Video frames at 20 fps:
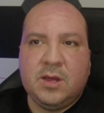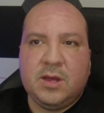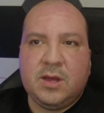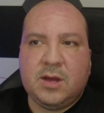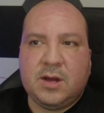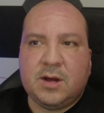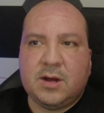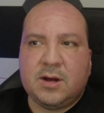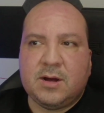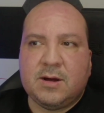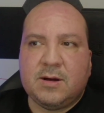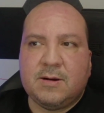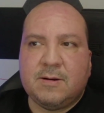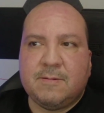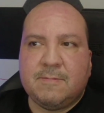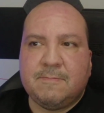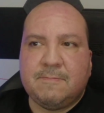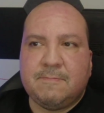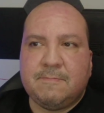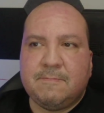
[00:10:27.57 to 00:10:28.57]

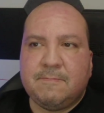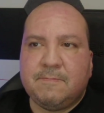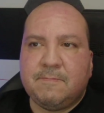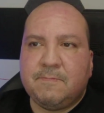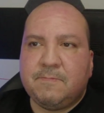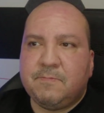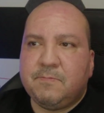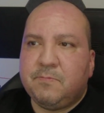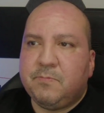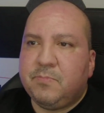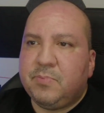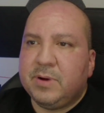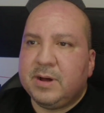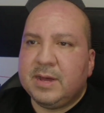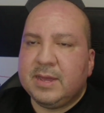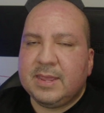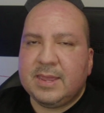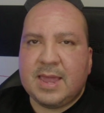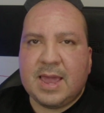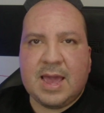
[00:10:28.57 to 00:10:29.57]
Um,
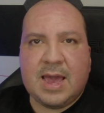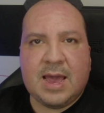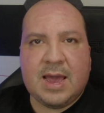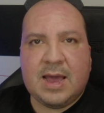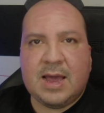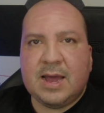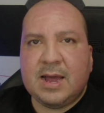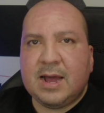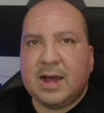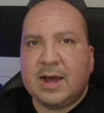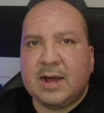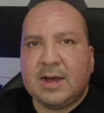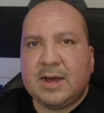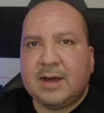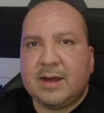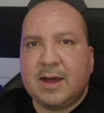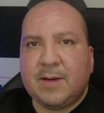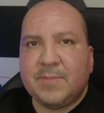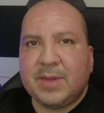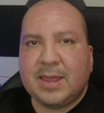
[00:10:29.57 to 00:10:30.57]
but yeah,
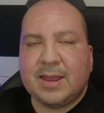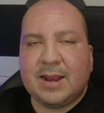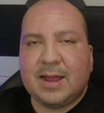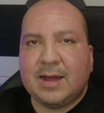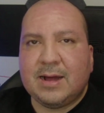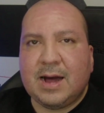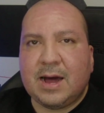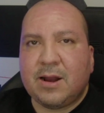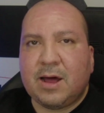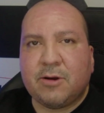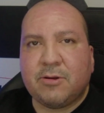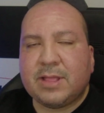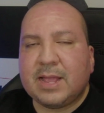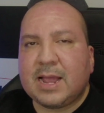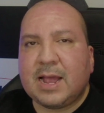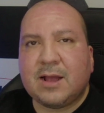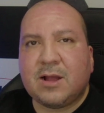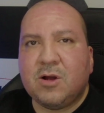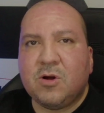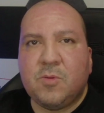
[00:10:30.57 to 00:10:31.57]
I mean, I don't think
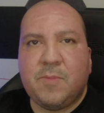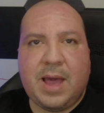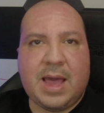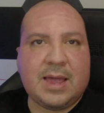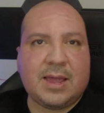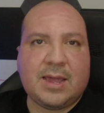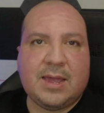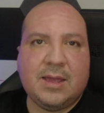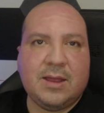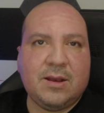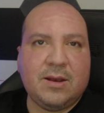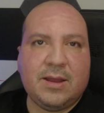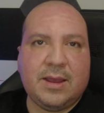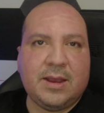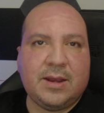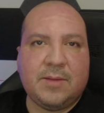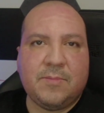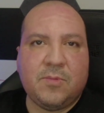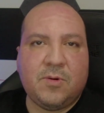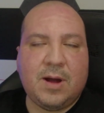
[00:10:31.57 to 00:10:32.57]
I could go back anymore.